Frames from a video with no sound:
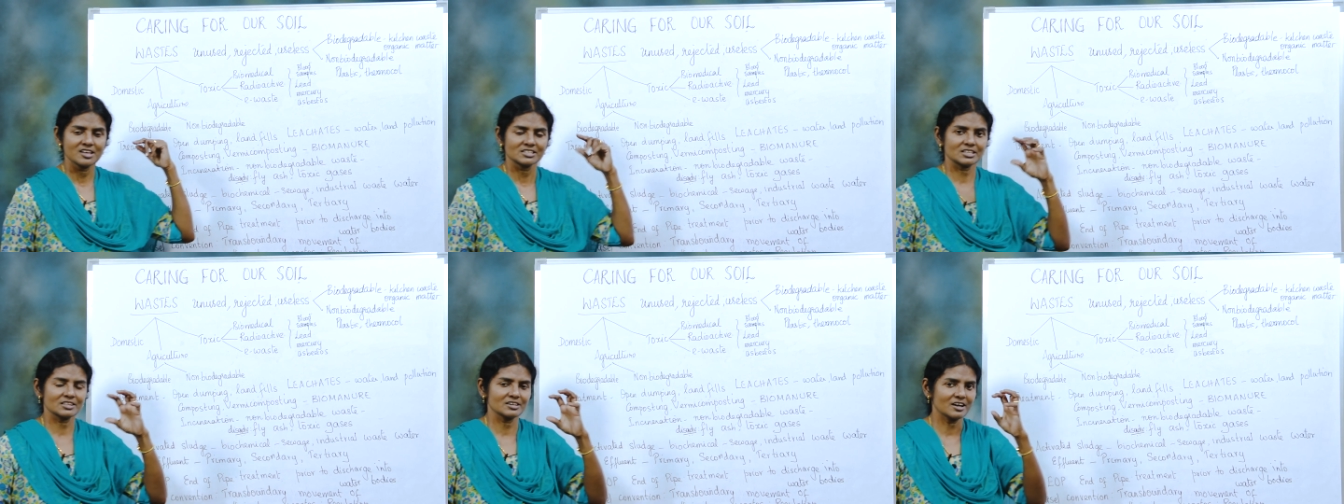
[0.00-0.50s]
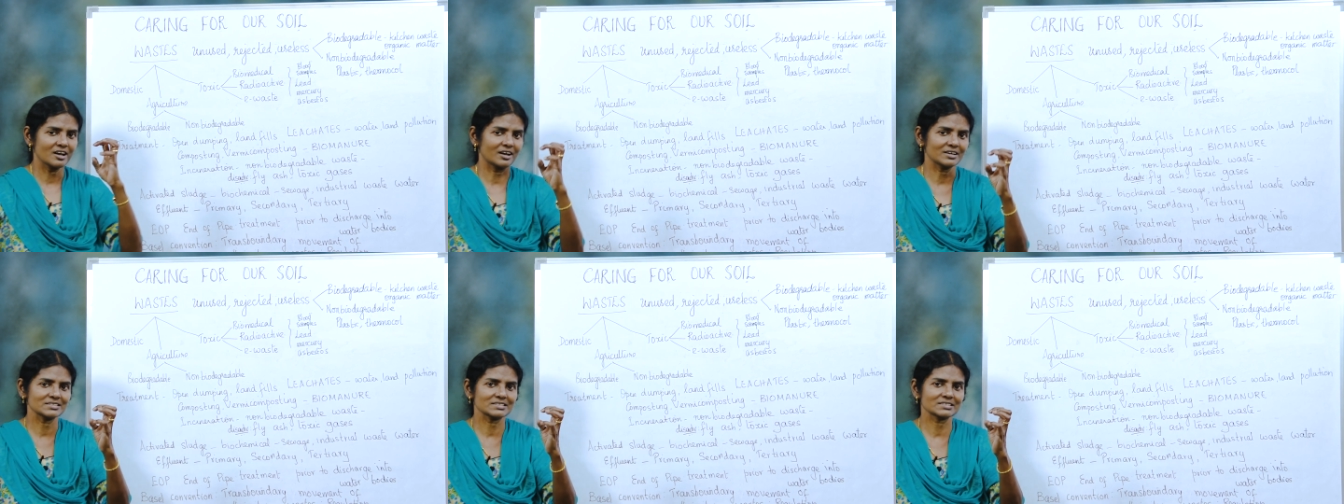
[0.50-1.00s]
See the
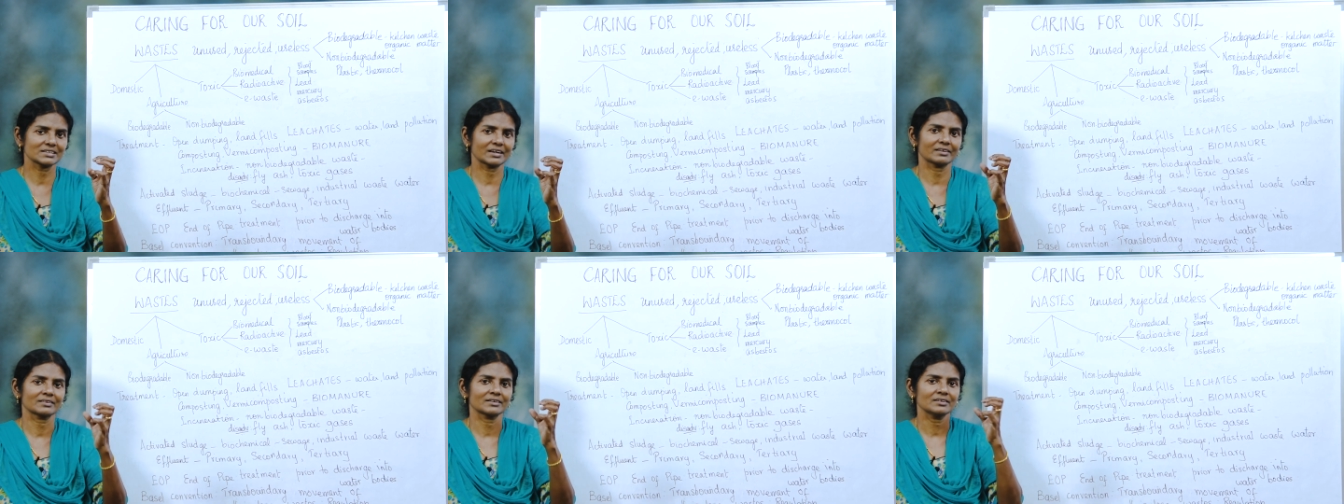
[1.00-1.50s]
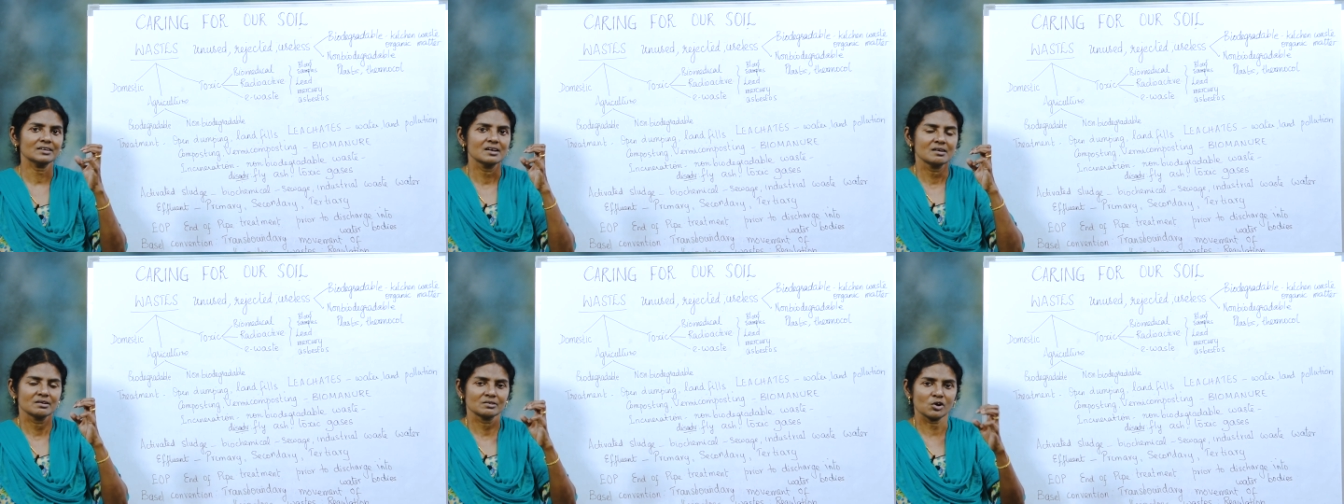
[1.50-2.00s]
husk and the
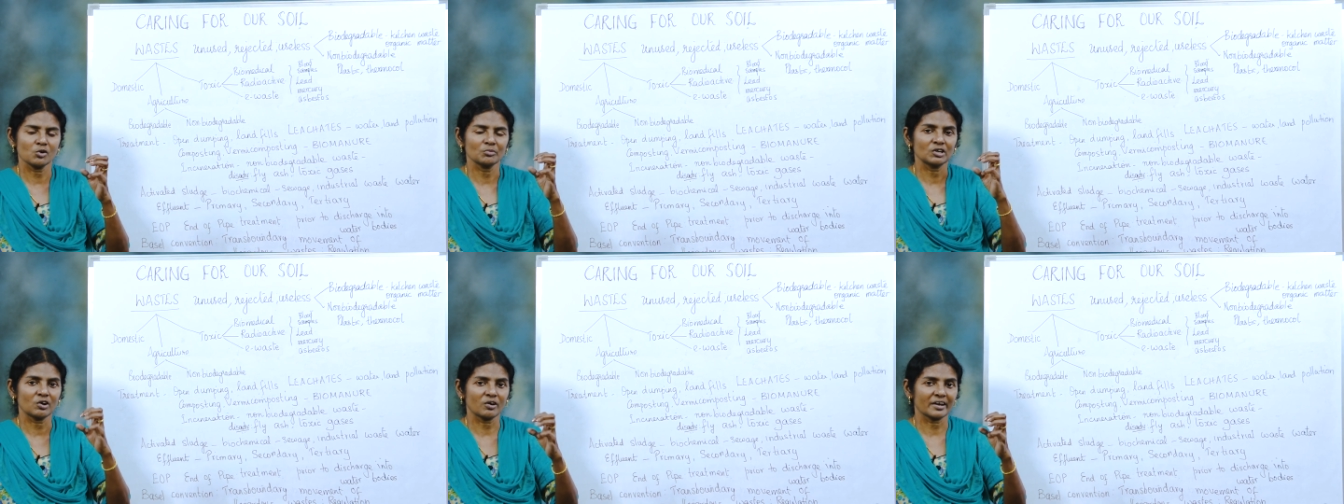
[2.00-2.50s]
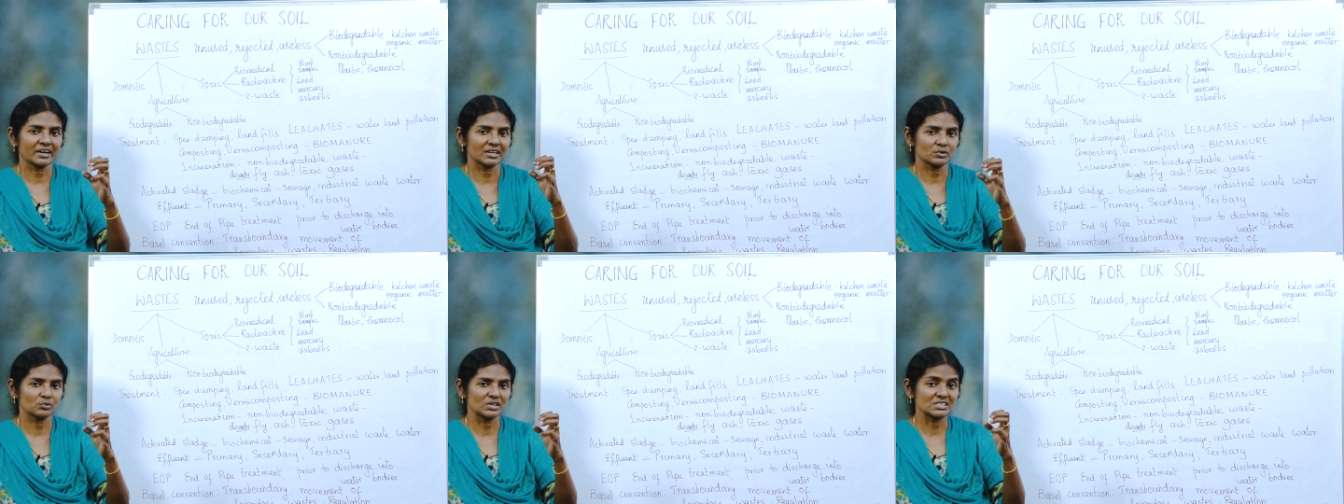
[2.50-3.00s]
normal
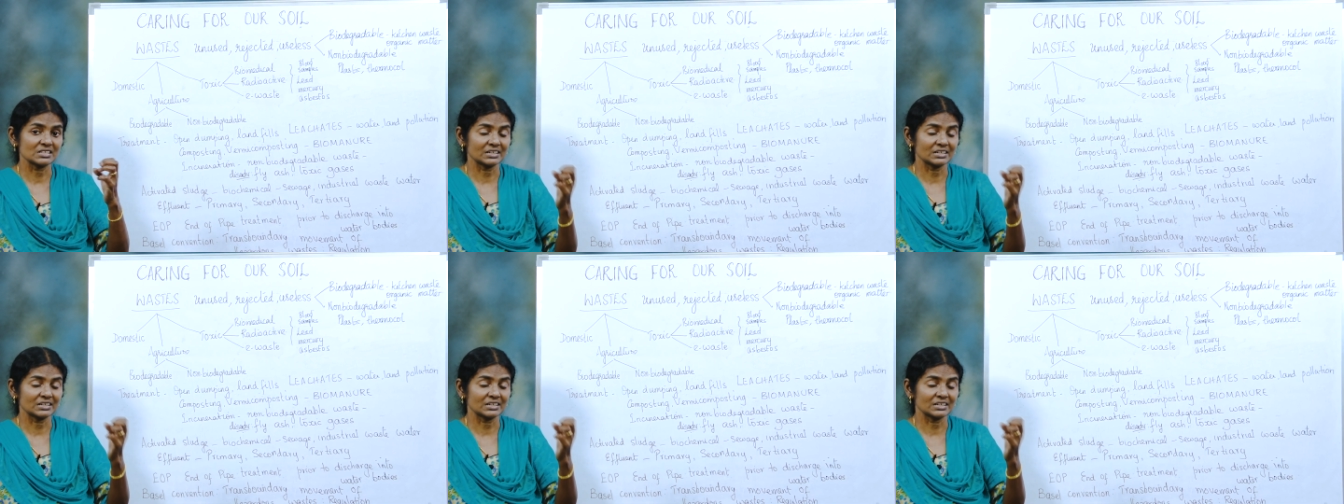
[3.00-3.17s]
organic waste,